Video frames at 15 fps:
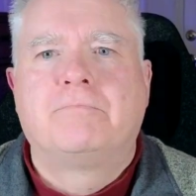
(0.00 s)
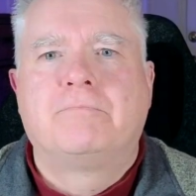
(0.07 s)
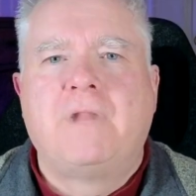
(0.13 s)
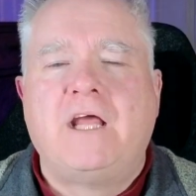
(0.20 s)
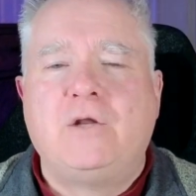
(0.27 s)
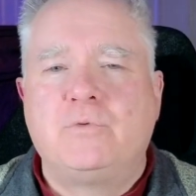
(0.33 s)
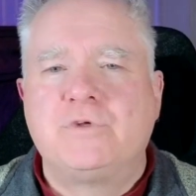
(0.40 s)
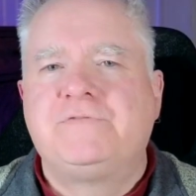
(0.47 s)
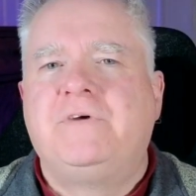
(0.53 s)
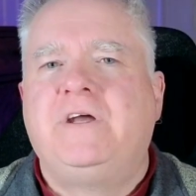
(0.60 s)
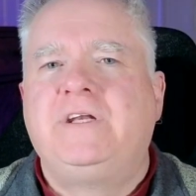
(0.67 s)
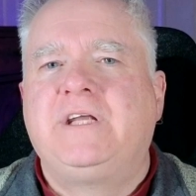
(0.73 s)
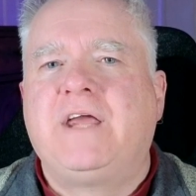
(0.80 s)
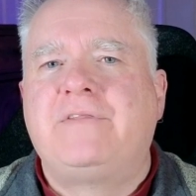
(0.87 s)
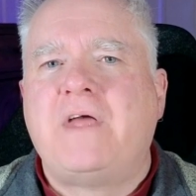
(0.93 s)
And it was fun
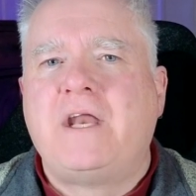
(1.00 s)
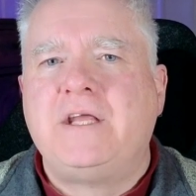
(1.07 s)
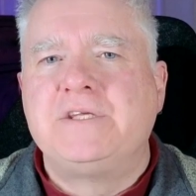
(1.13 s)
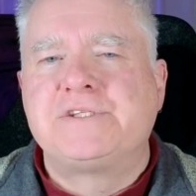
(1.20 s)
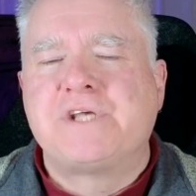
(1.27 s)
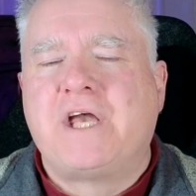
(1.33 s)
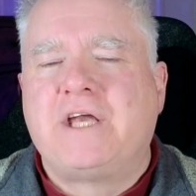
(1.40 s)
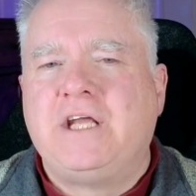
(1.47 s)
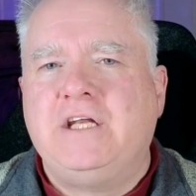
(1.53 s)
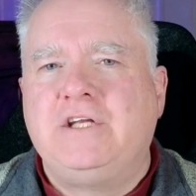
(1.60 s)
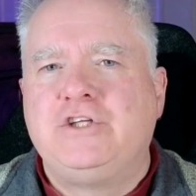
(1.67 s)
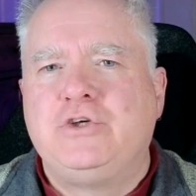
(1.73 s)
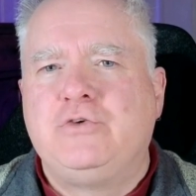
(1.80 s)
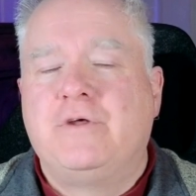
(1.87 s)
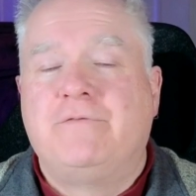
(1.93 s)
to get that insight
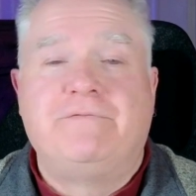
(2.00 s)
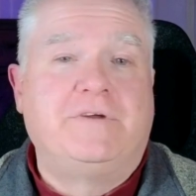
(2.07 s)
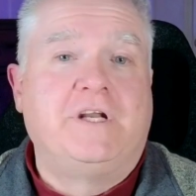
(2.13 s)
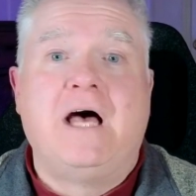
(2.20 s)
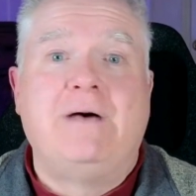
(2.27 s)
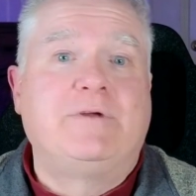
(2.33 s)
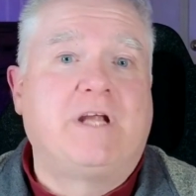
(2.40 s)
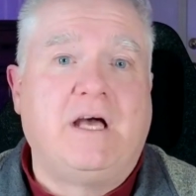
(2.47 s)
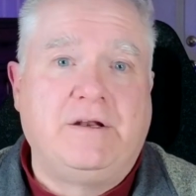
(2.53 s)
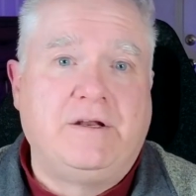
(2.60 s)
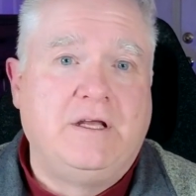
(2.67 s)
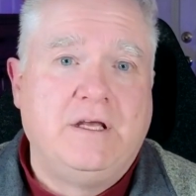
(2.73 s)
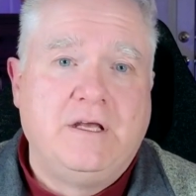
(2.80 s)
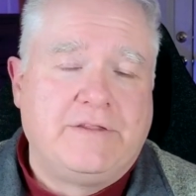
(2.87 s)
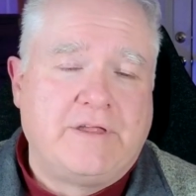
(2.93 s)
into the phenomenon
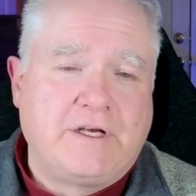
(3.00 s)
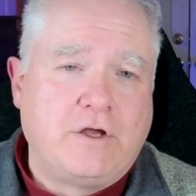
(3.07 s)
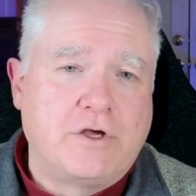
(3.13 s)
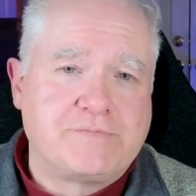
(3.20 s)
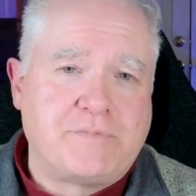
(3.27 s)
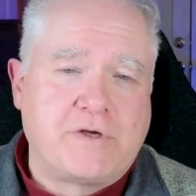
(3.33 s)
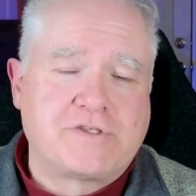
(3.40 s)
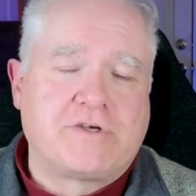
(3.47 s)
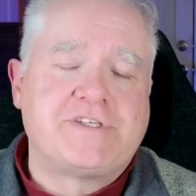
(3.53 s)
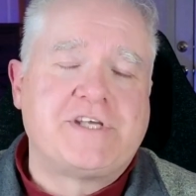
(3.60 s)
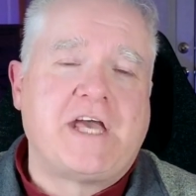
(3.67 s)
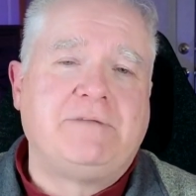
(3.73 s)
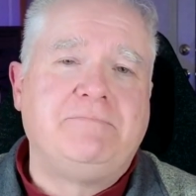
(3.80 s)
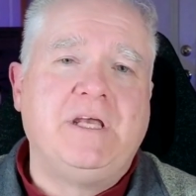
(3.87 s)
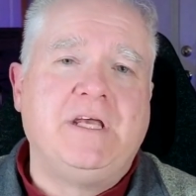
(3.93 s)
that Ghostbusters
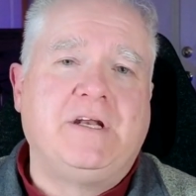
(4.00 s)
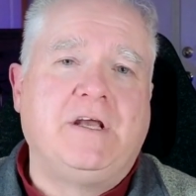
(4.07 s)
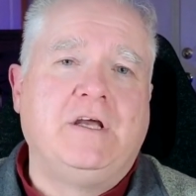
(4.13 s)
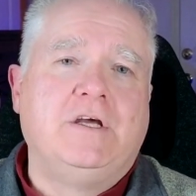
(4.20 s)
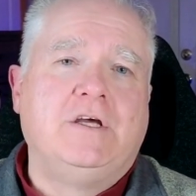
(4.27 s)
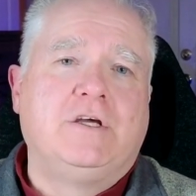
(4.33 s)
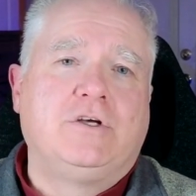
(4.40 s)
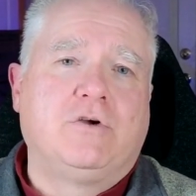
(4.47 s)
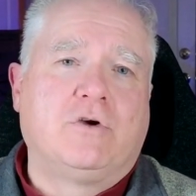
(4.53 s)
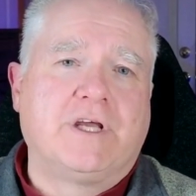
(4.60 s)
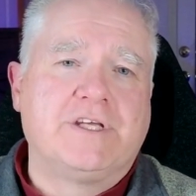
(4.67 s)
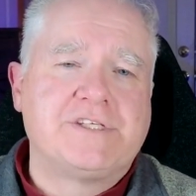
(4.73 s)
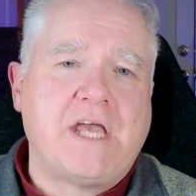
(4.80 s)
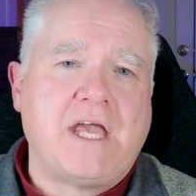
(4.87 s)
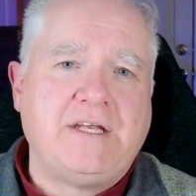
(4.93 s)
had been during
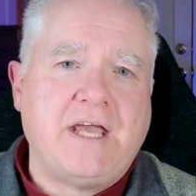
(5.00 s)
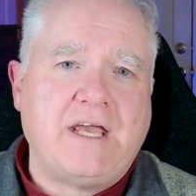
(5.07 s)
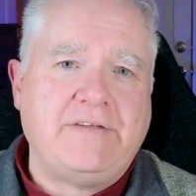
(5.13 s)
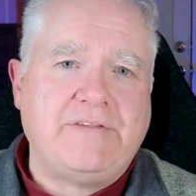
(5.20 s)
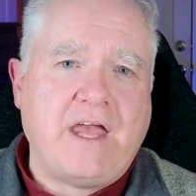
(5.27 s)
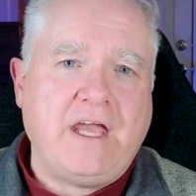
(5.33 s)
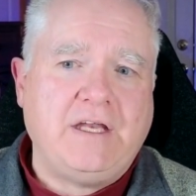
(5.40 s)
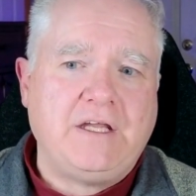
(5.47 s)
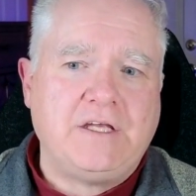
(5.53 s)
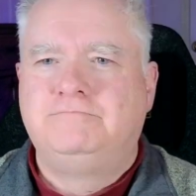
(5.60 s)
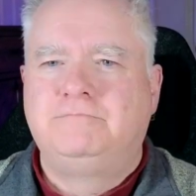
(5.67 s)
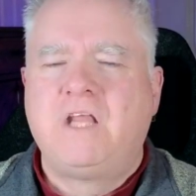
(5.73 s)
its heyday in the 80s.